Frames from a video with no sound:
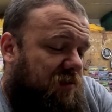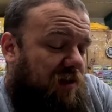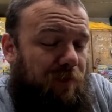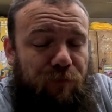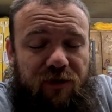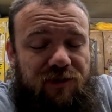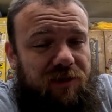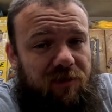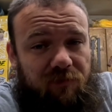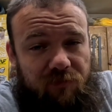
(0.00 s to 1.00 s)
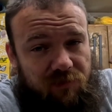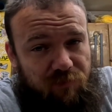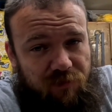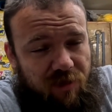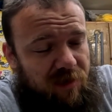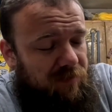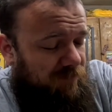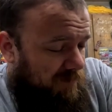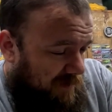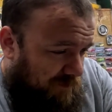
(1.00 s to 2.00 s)
I'd appreciate it if you subscribed if
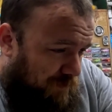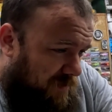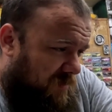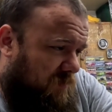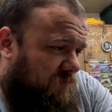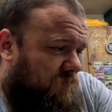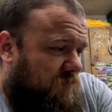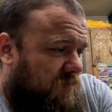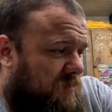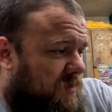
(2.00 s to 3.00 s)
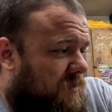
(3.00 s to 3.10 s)
you've never been here before.